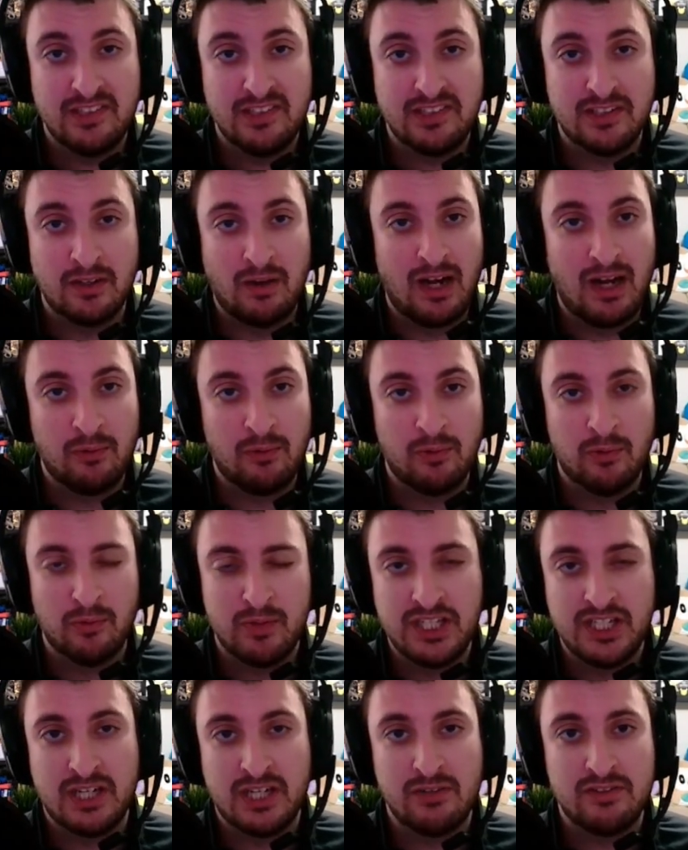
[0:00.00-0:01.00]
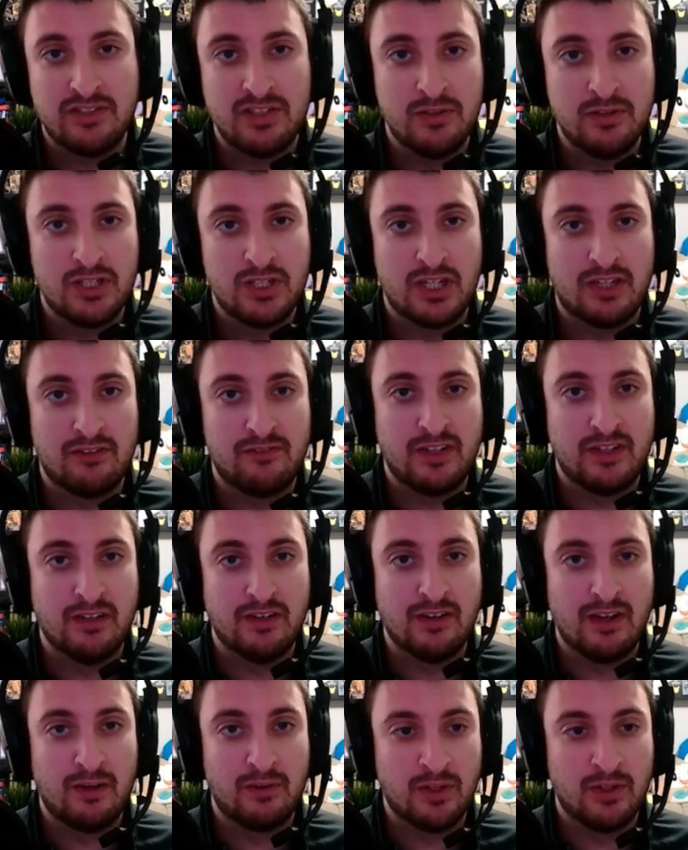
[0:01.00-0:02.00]
So I will reach out to you, try to
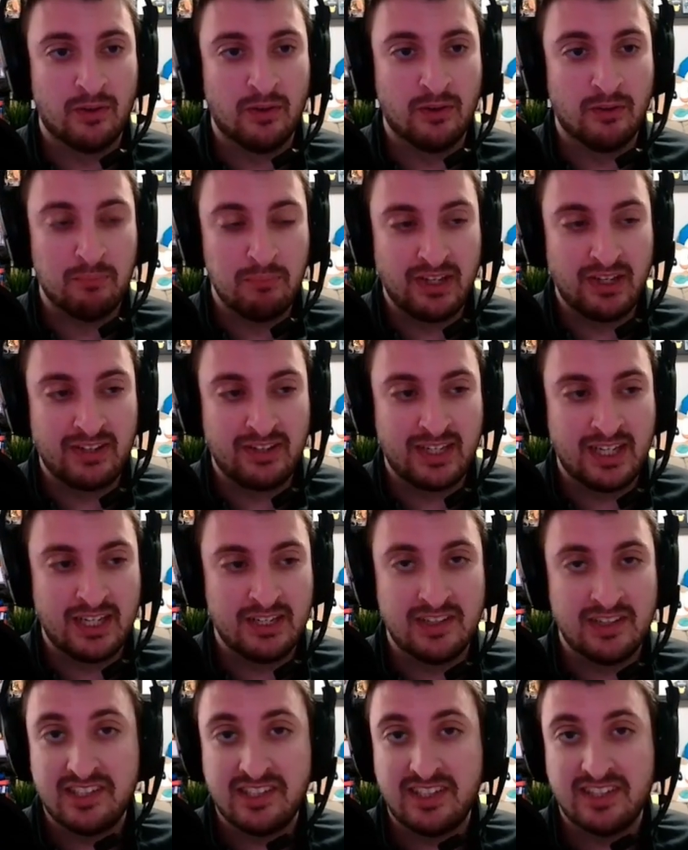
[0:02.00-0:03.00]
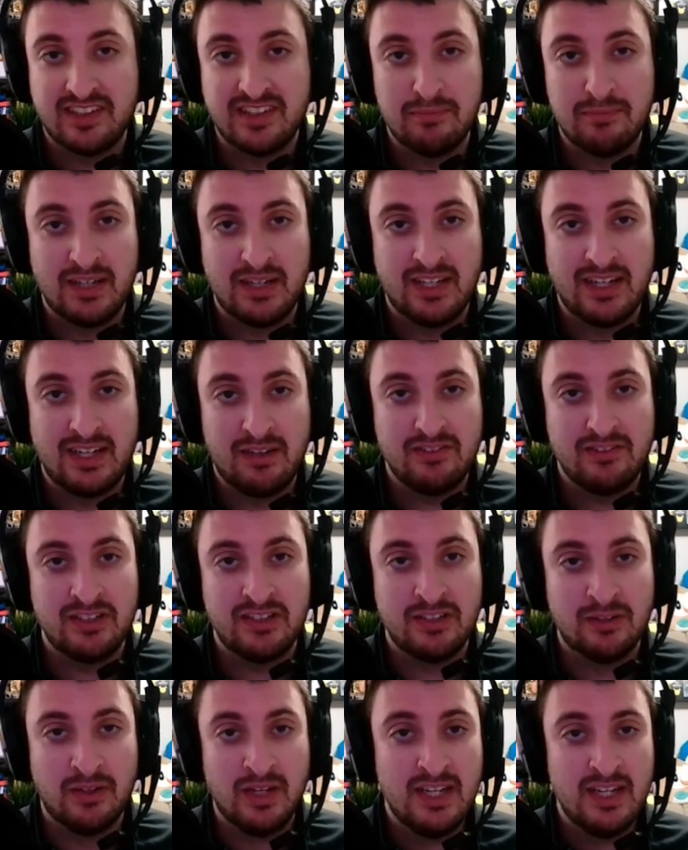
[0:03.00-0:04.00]
figure out your mailing address, get this mailed out to
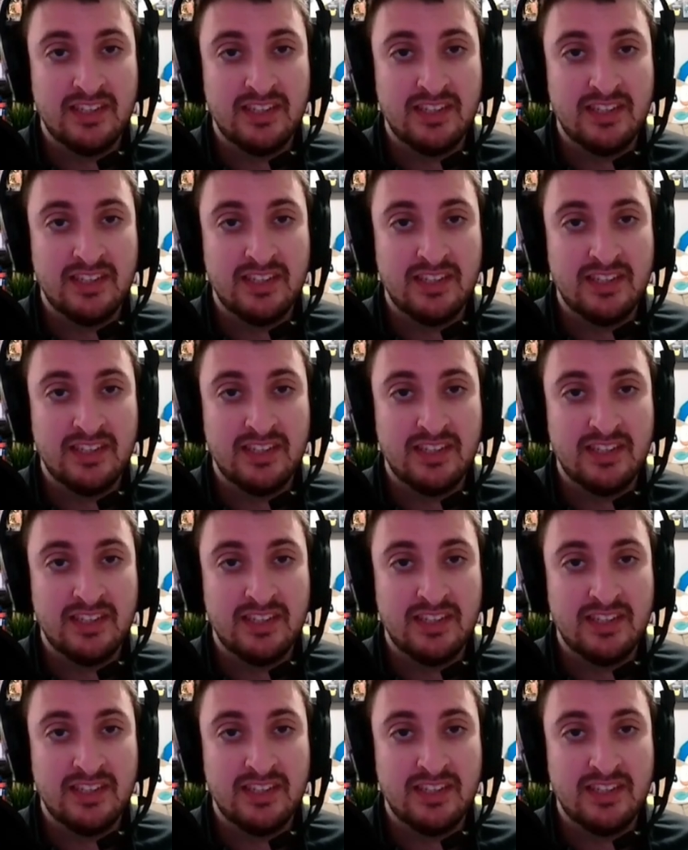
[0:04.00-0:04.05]
you.